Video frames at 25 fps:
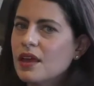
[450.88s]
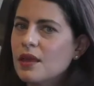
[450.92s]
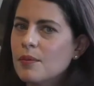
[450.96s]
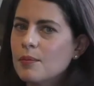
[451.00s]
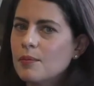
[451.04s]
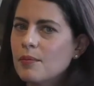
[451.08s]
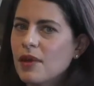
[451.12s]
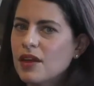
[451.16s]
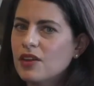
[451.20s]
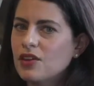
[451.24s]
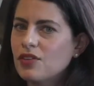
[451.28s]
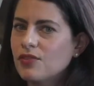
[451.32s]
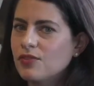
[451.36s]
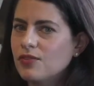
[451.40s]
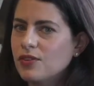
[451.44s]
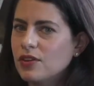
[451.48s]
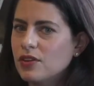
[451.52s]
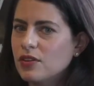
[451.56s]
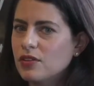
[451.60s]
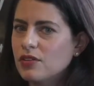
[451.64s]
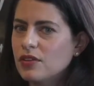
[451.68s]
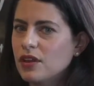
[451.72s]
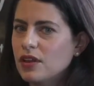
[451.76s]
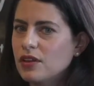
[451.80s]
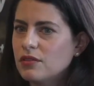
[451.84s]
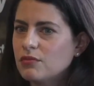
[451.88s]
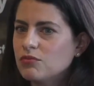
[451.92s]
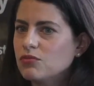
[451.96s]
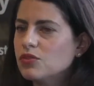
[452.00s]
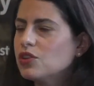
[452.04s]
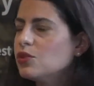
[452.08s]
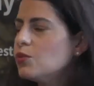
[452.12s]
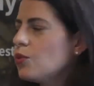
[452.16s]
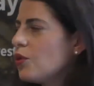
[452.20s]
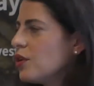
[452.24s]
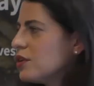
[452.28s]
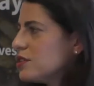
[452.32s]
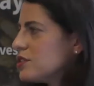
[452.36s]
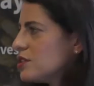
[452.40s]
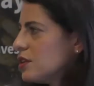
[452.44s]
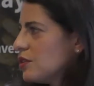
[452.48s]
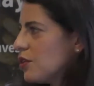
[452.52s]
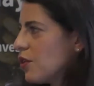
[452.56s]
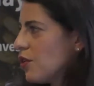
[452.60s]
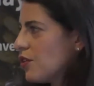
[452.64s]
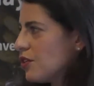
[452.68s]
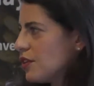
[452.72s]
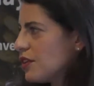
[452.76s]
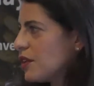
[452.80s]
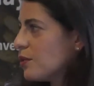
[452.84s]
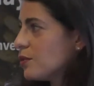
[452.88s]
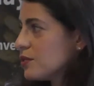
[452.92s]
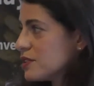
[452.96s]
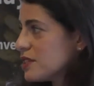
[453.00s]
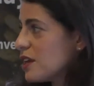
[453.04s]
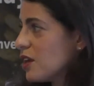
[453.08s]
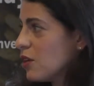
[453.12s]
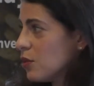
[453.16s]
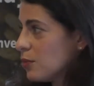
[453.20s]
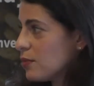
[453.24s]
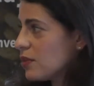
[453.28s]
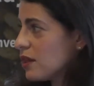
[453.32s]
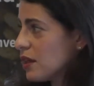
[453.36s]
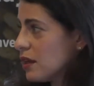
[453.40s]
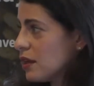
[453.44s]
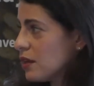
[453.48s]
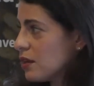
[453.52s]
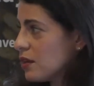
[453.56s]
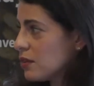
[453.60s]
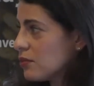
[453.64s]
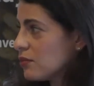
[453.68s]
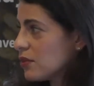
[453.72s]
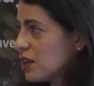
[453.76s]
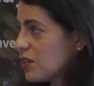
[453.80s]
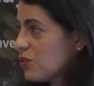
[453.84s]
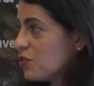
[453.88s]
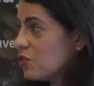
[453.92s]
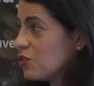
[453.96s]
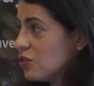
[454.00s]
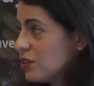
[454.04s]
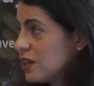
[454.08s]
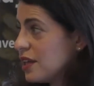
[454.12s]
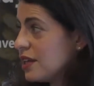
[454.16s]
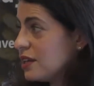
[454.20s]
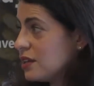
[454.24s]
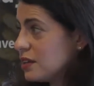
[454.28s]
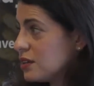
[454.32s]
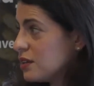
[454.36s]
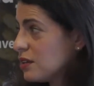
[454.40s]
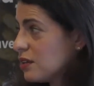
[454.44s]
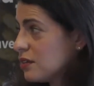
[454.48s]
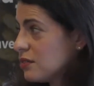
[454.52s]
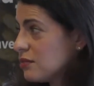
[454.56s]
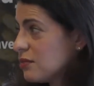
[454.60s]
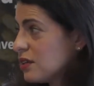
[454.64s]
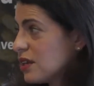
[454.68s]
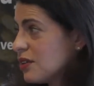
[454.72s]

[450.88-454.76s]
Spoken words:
make you feel that you weren't alone and there was help there if you needed it,